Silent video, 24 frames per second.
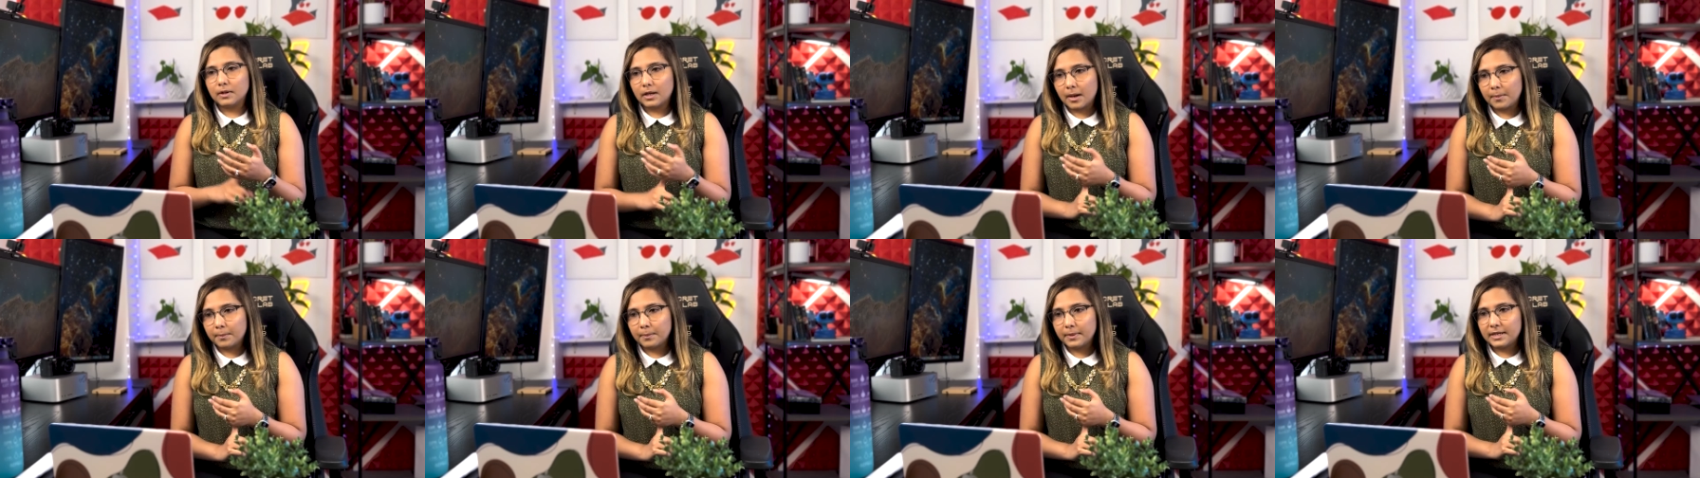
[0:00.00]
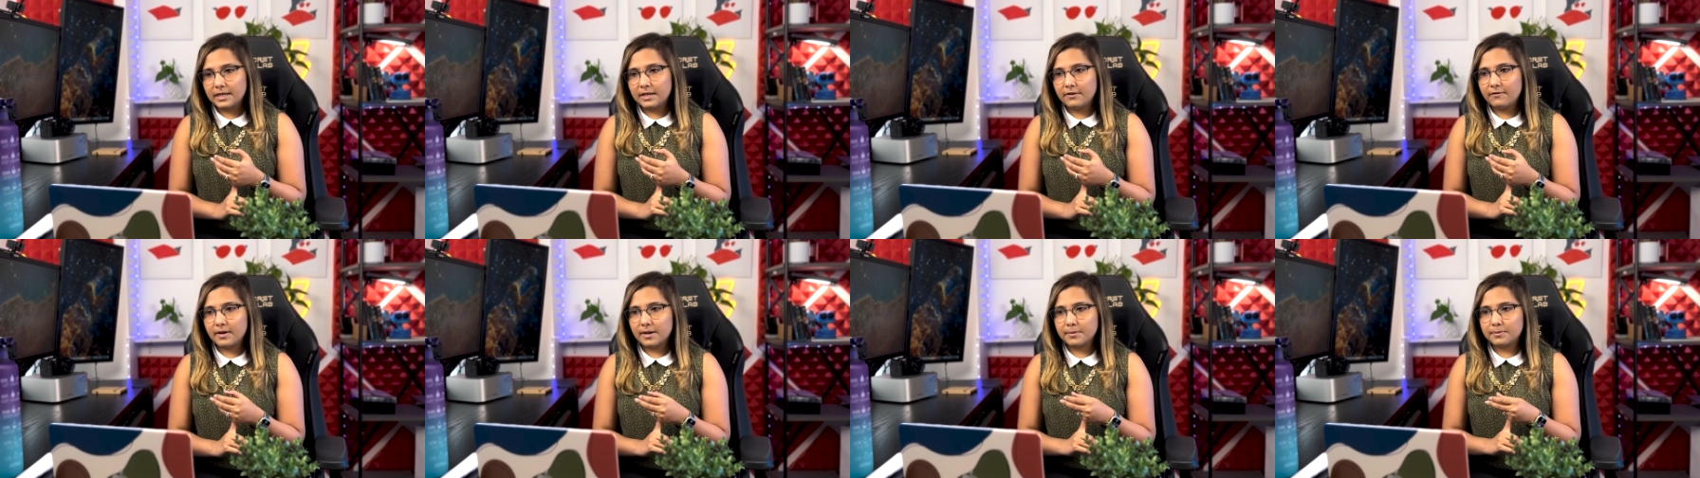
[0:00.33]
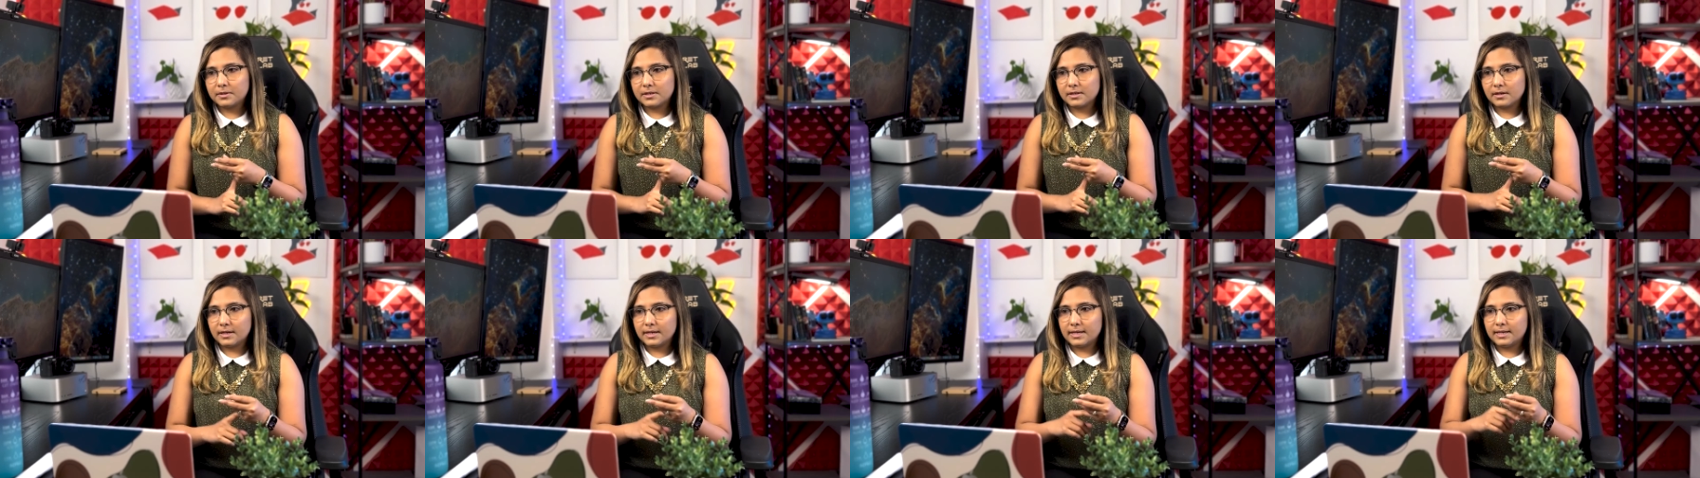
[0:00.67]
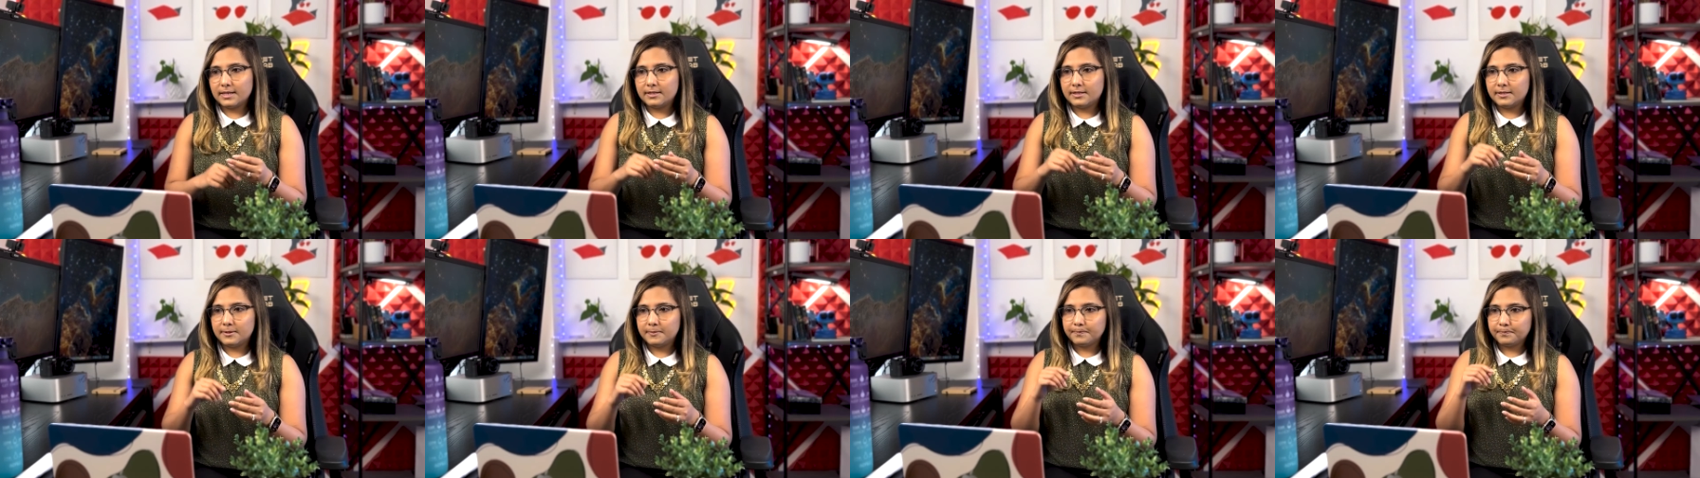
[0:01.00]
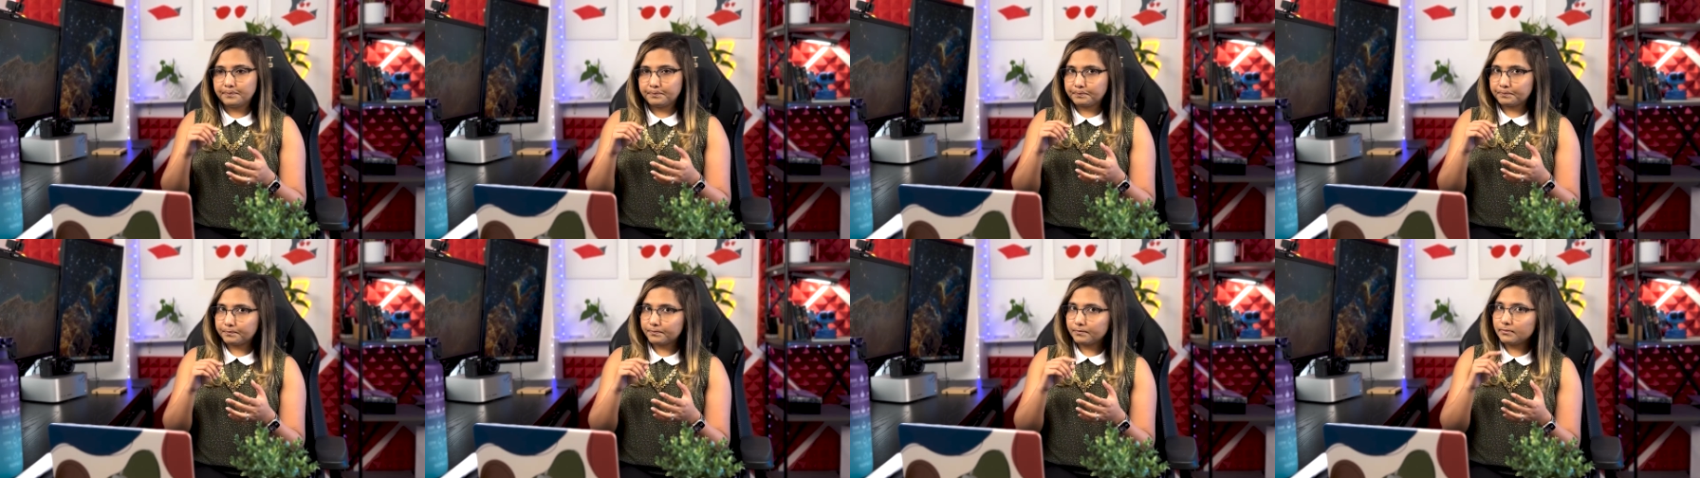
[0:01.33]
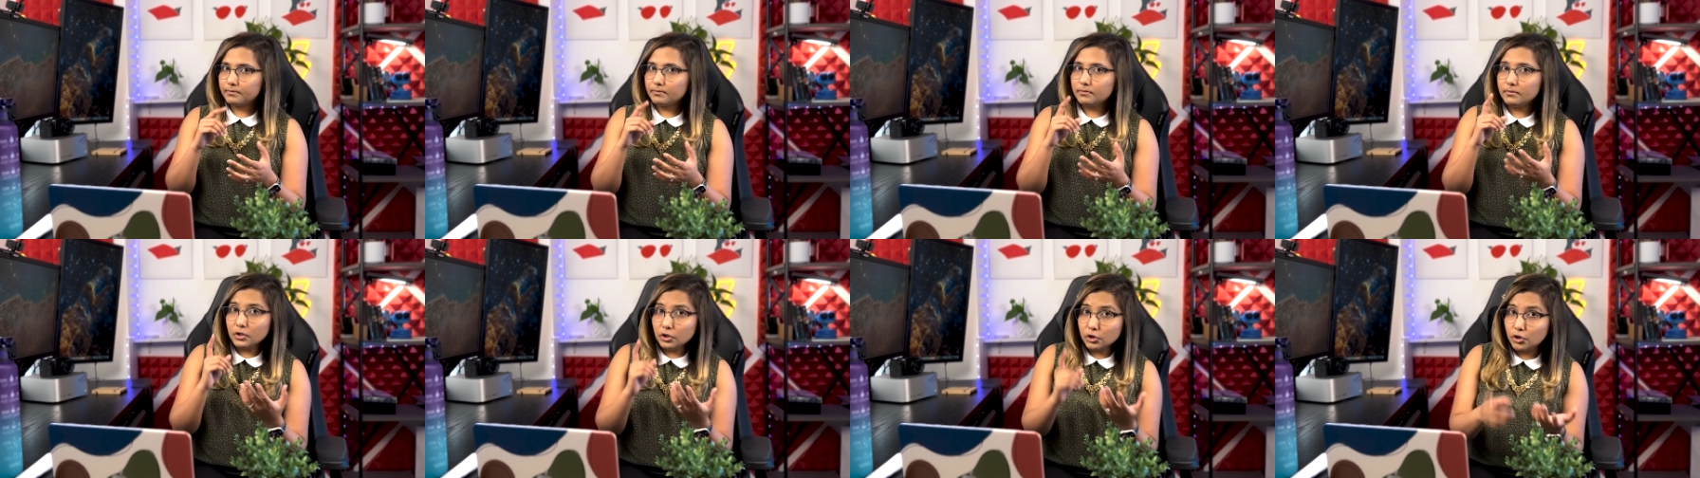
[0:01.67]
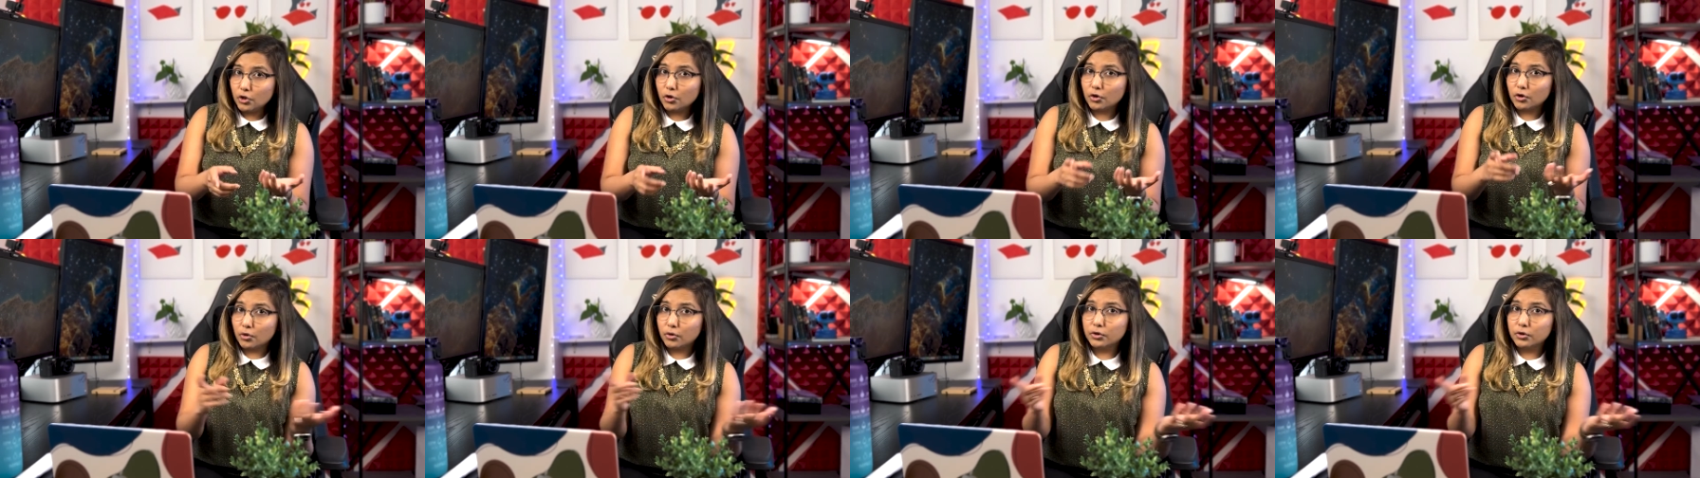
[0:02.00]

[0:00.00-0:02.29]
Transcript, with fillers: company websites, your